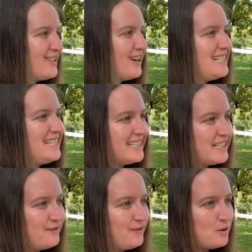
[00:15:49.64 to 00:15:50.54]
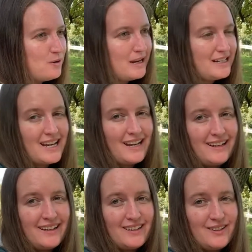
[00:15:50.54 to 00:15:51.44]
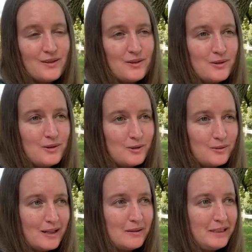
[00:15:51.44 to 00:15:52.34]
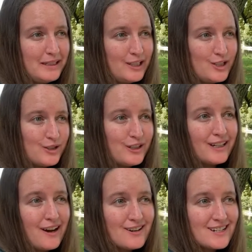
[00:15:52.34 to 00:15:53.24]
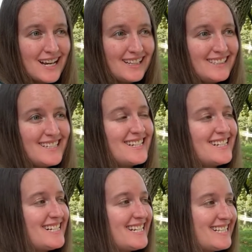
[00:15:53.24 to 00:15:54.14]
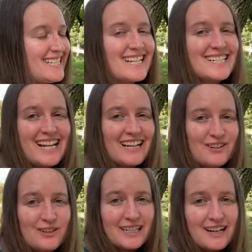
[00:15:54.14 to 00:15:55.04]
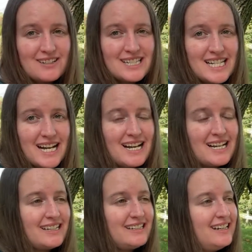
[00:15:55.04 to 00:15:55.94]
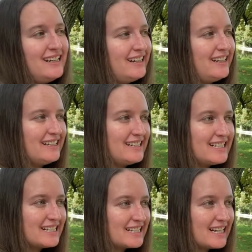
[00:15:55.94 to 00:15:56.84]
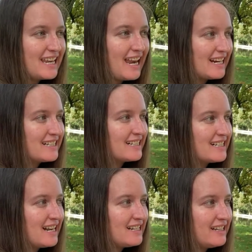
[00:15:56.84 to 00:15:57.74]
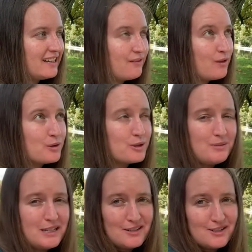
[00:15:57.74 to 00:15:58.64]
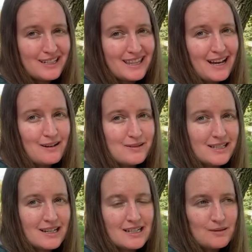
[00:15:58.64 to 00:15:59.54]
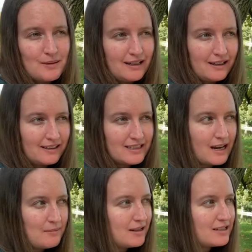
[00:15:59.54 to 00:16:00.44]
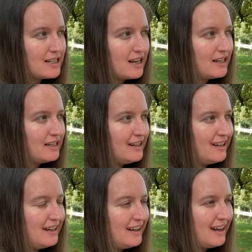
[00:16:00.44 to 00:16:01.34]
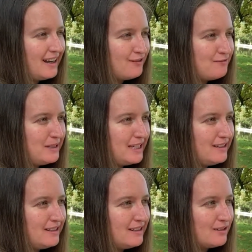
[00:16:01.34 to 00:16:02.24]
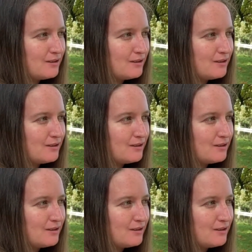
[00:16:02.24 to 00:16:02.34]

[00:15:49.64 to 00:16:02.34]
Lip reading: ideas for maintaining your well-being during art challenges is things like going outside, it's things like exercising. I've also been doing that besides spending time outside. I have been